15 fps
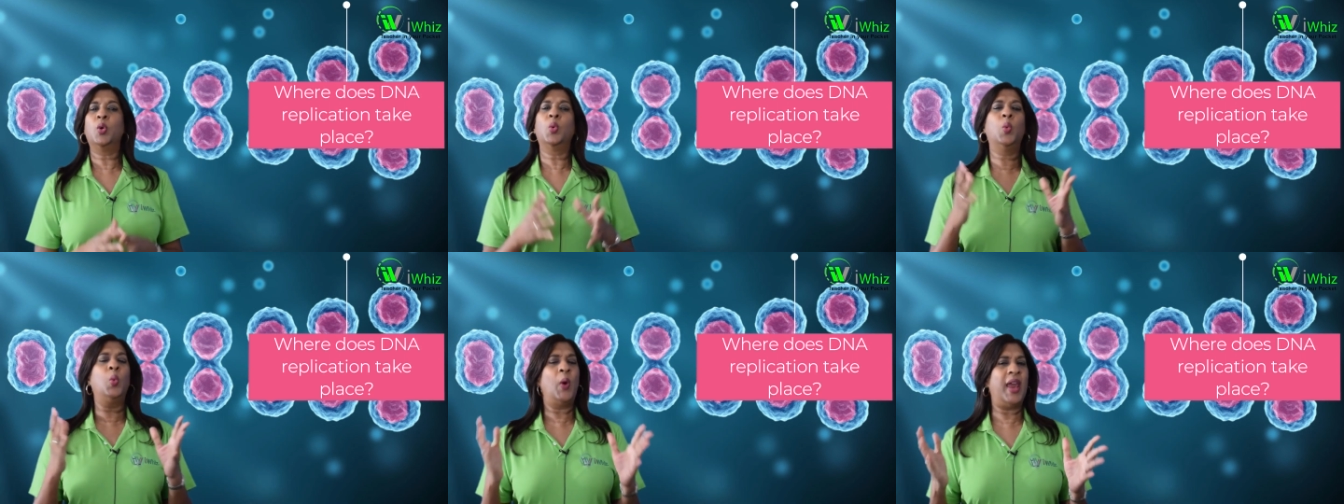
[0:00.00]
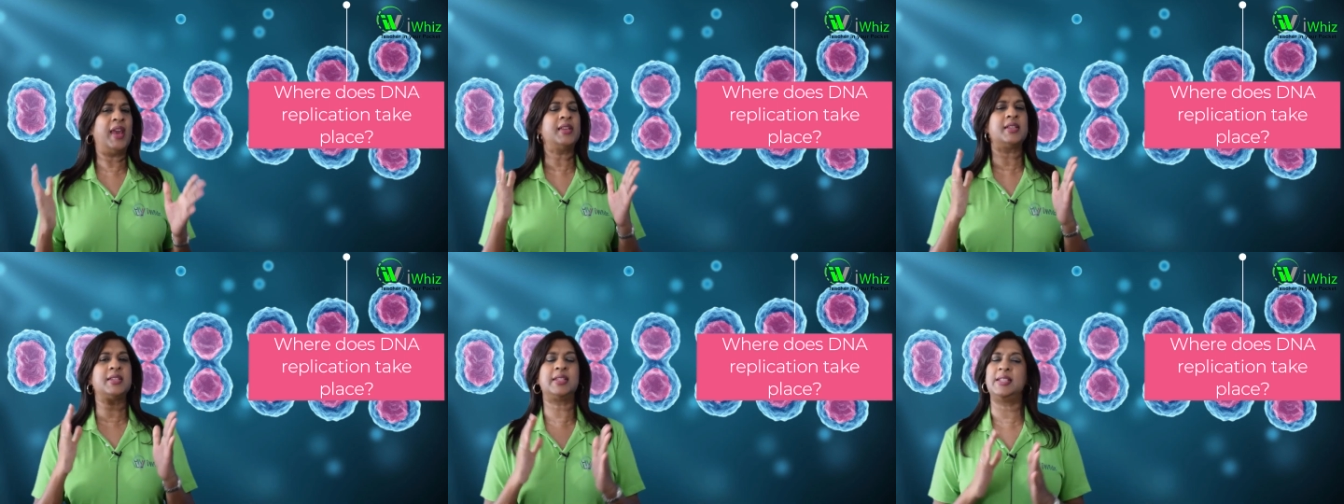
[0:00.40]
Where
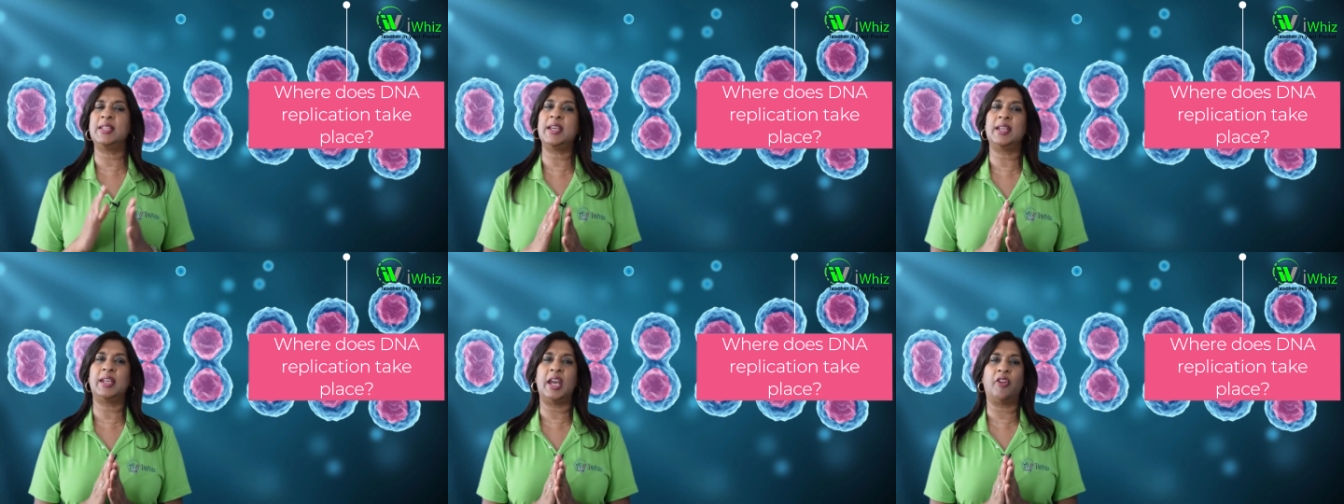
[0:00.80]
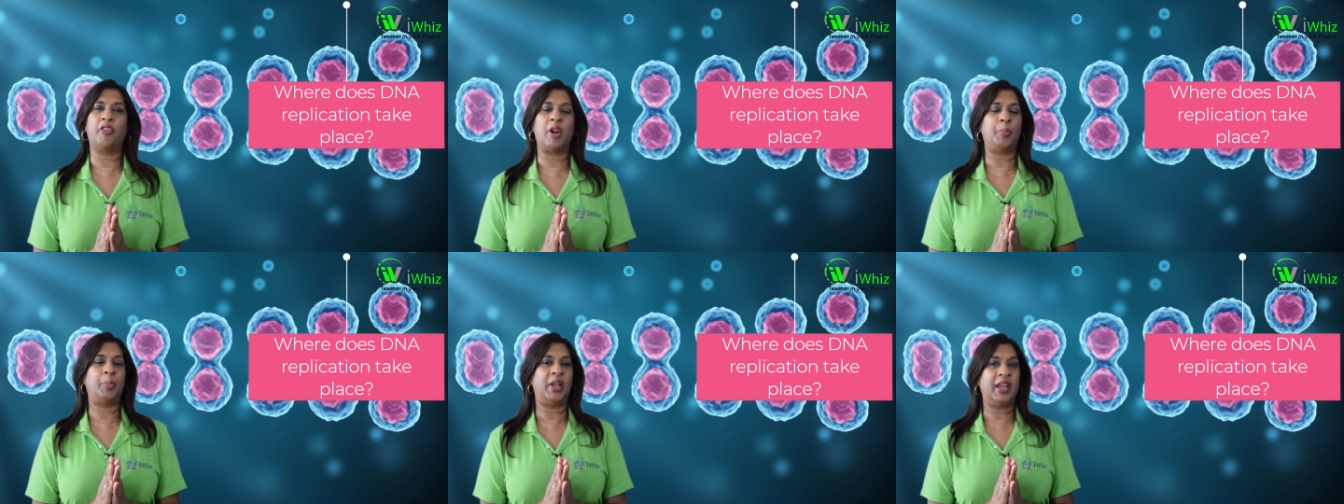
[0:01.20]
does DNA
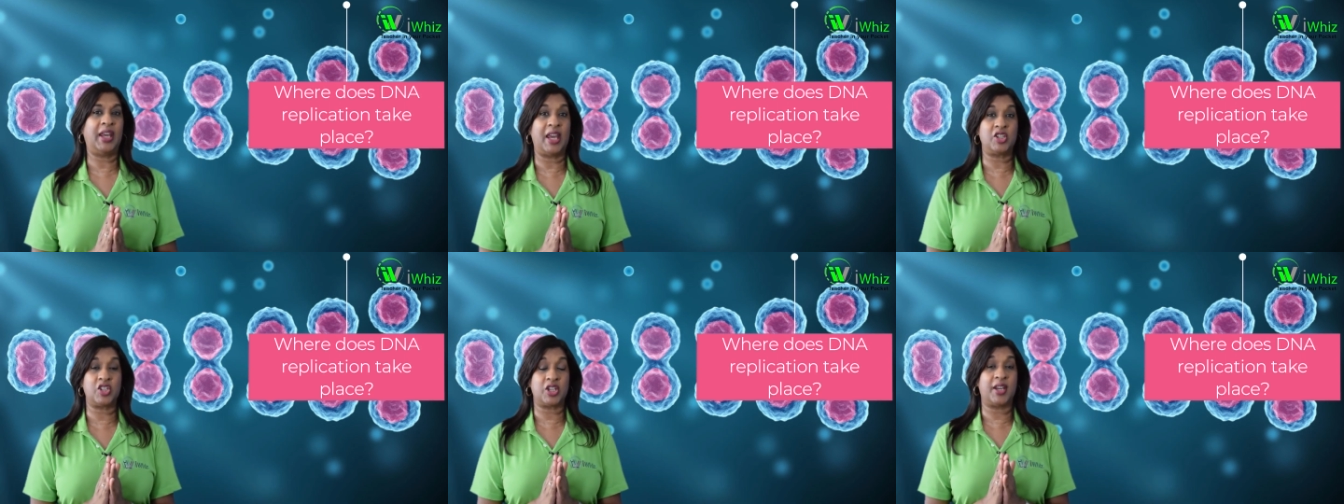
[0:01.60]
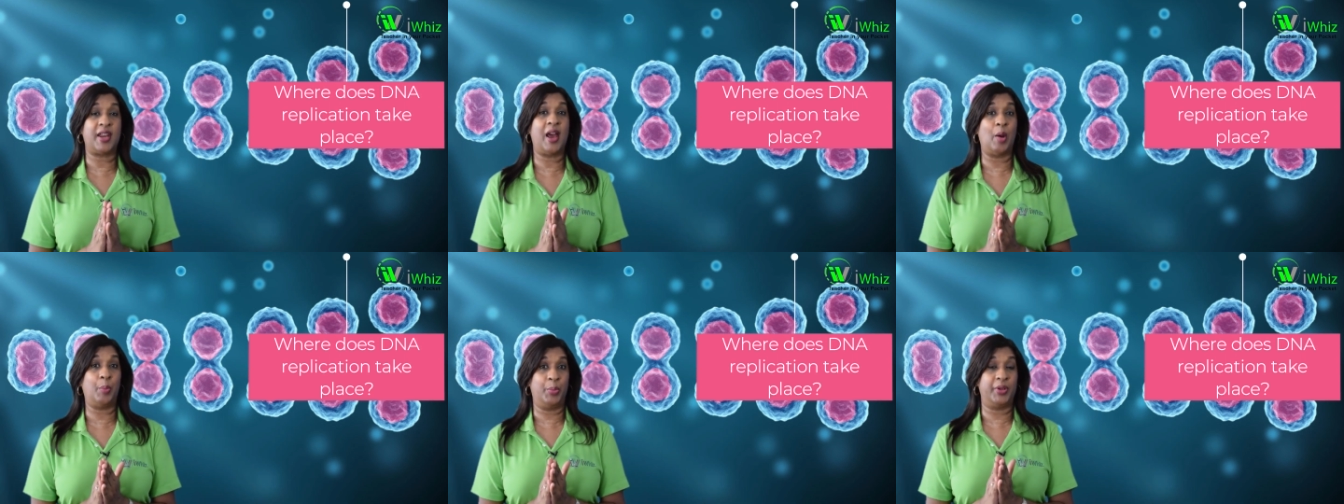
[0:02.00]
replication
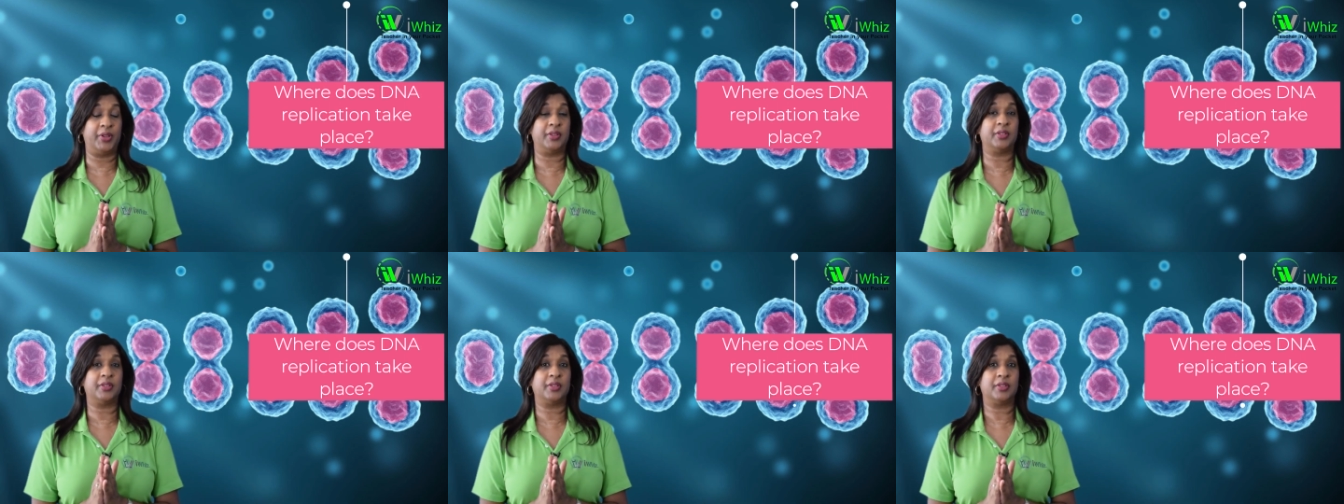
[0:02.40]
happen?